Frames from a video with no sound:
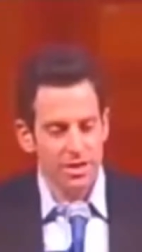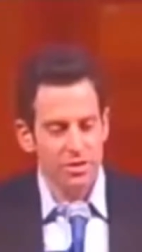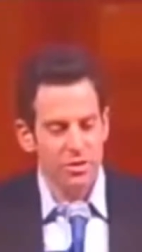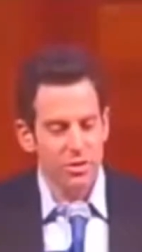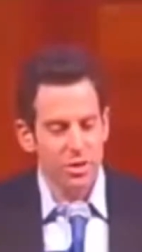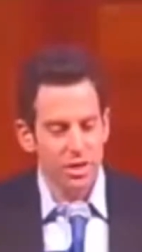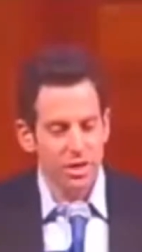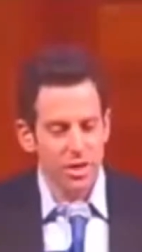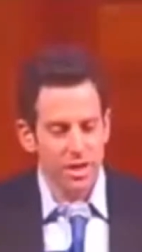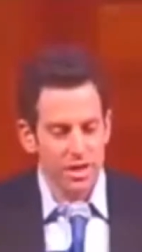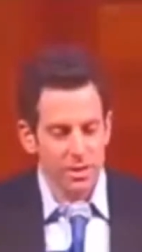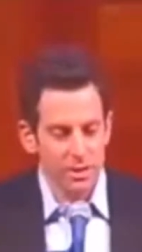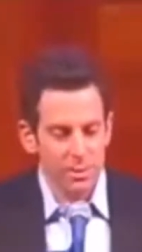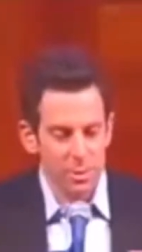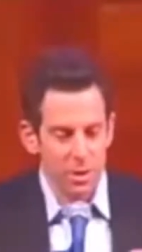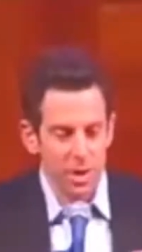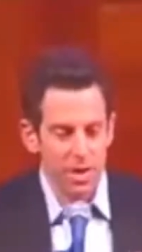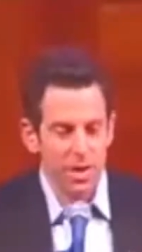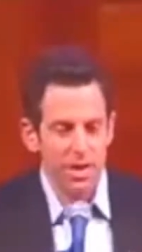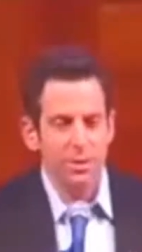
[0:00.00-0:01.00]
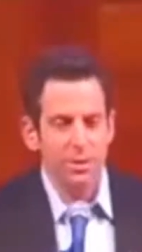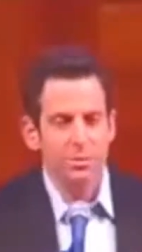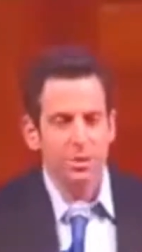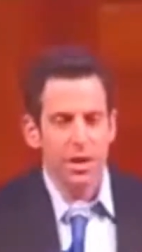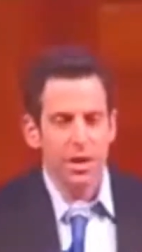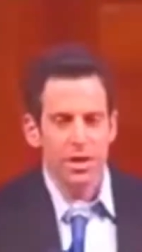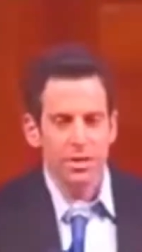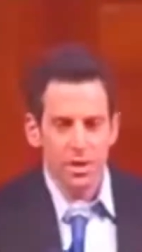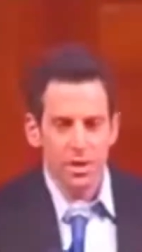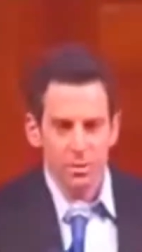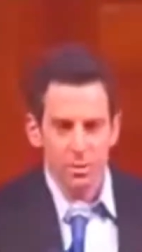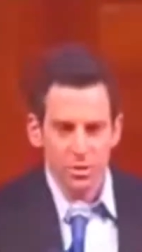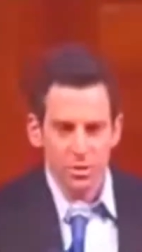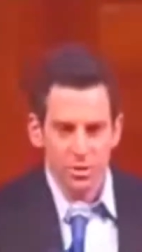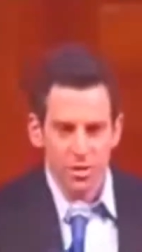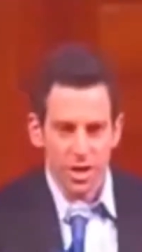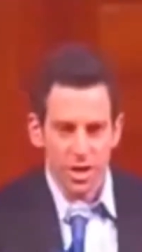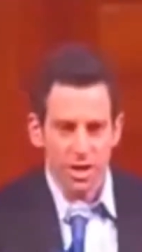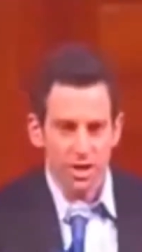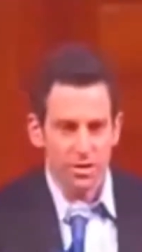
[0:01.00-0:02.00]
it's it's plain by a
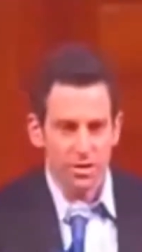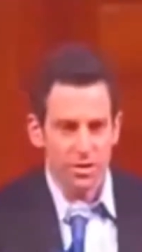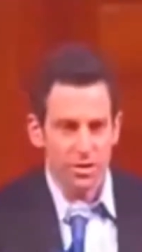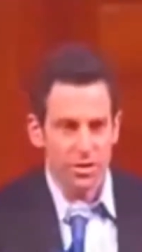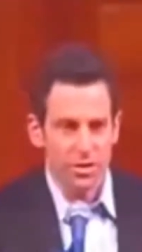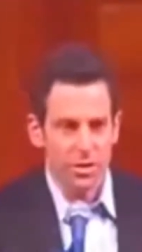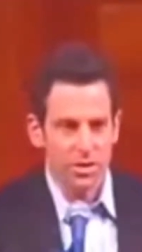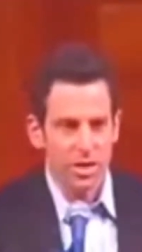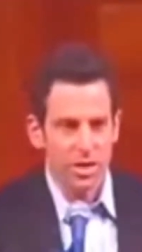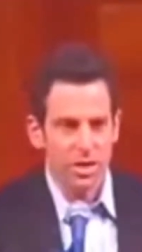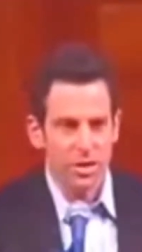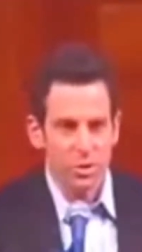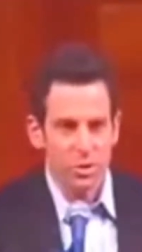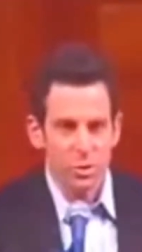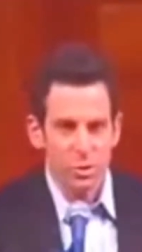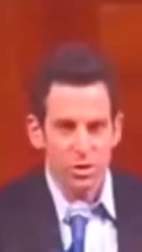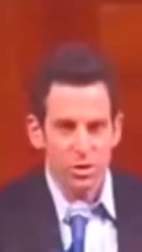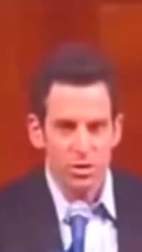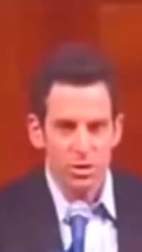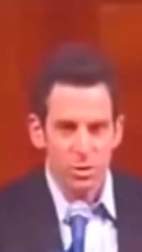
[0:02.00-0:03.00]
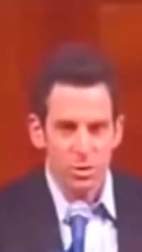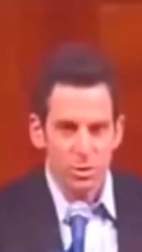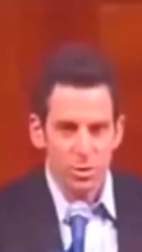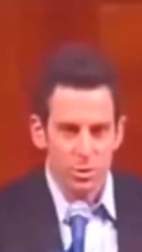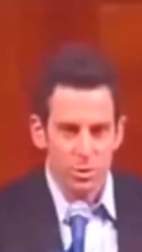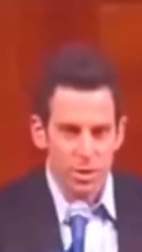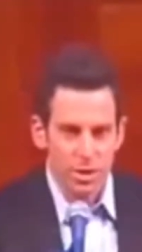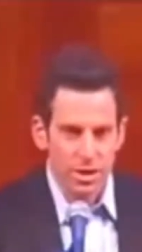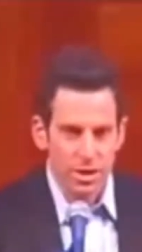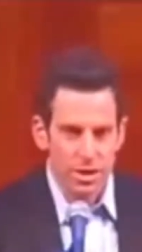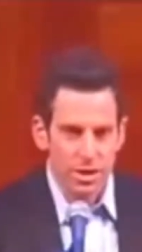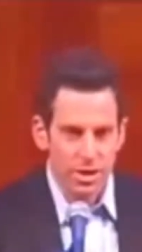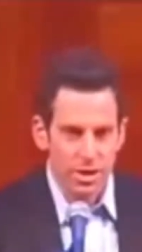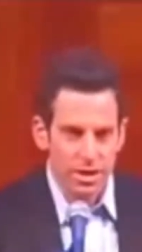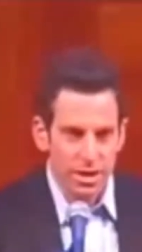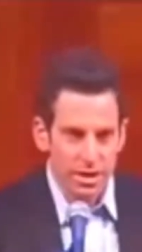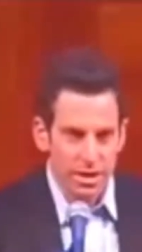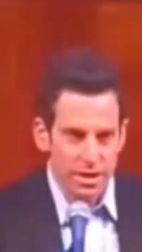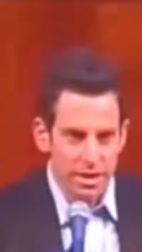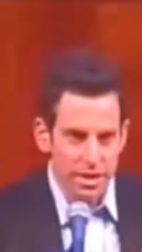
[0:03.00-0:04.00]
double standard that you would you would
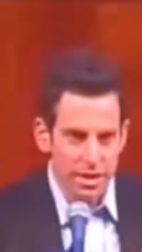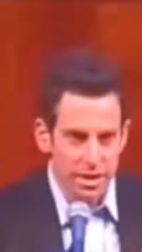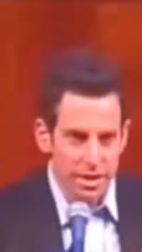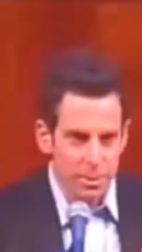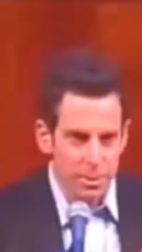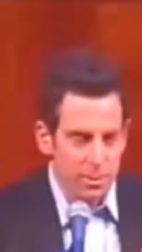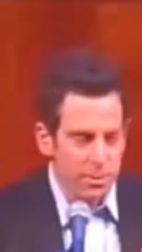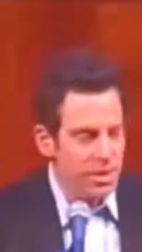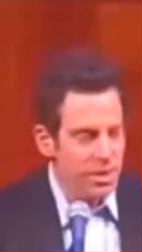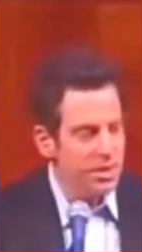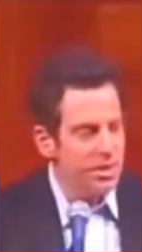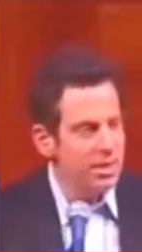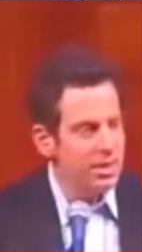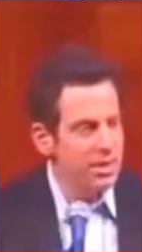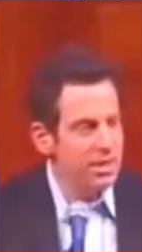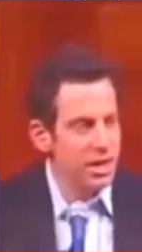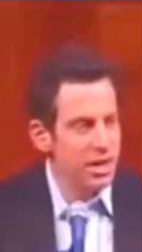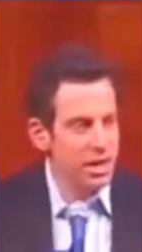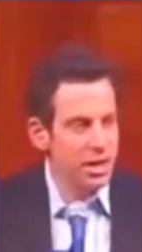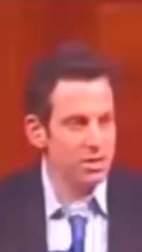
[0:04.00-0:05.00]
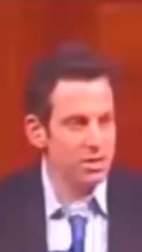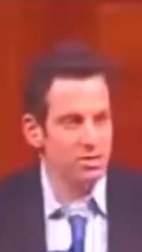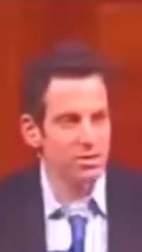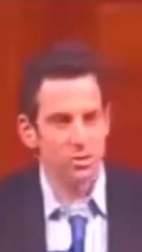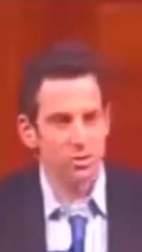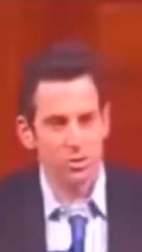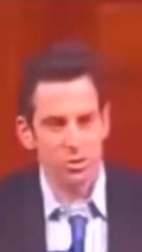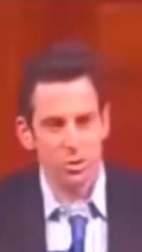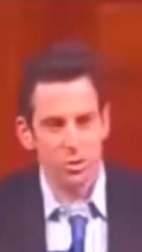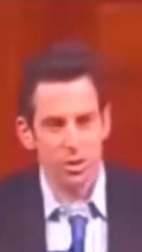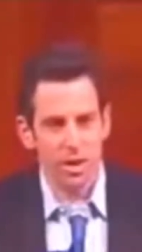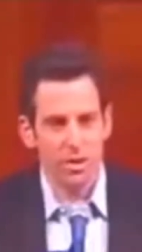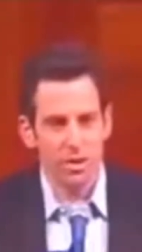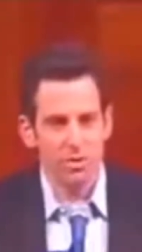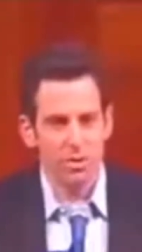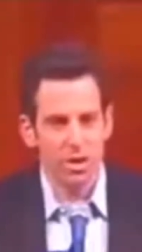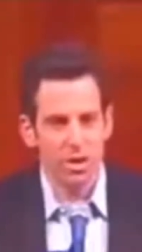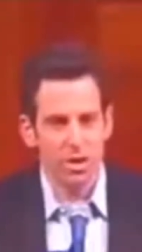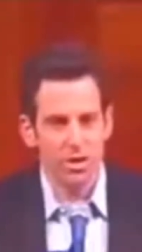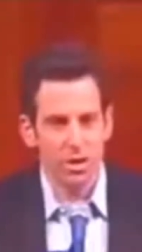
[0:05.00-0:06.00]
be immediately hostile to in
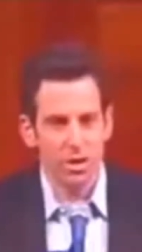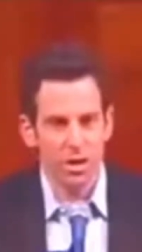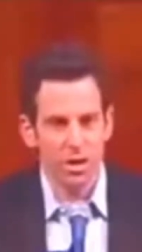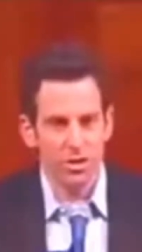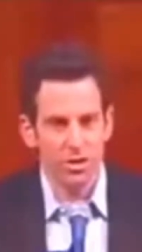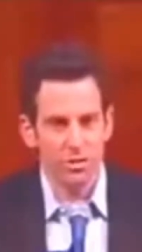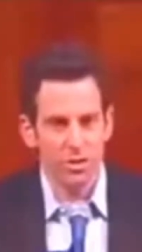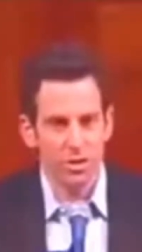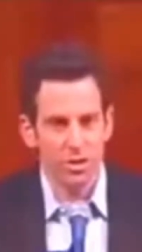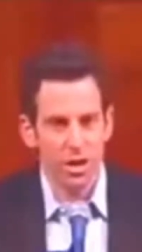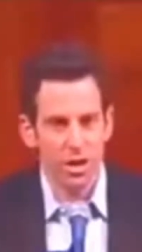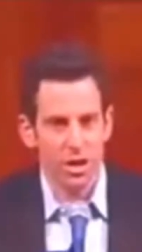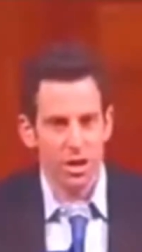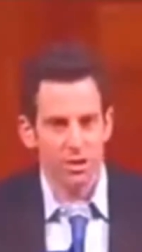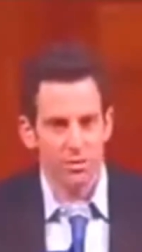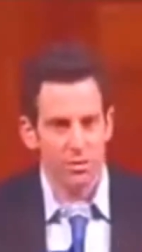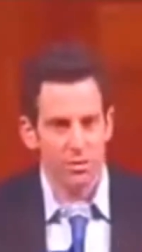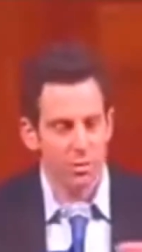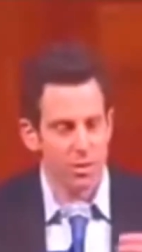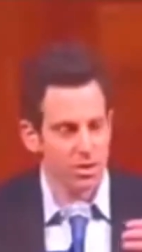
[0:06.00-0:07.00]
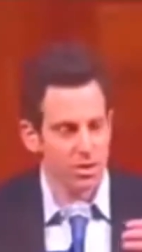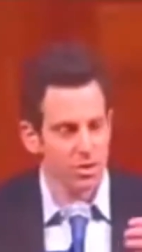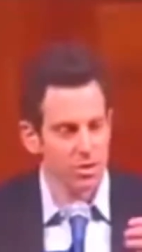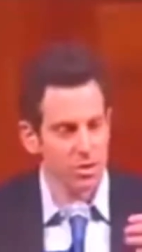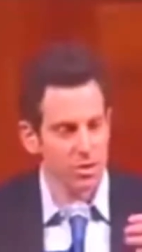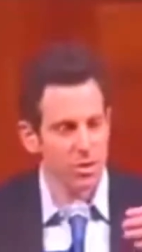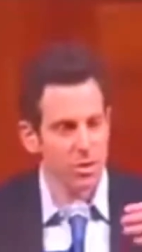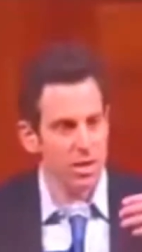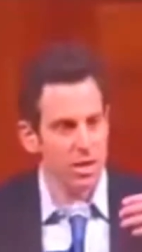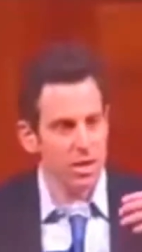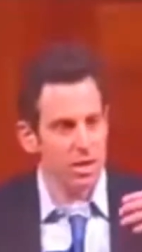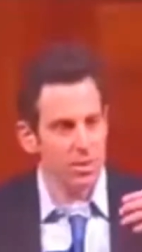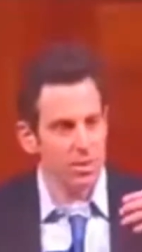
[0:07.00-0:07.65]
every other area of your lives because you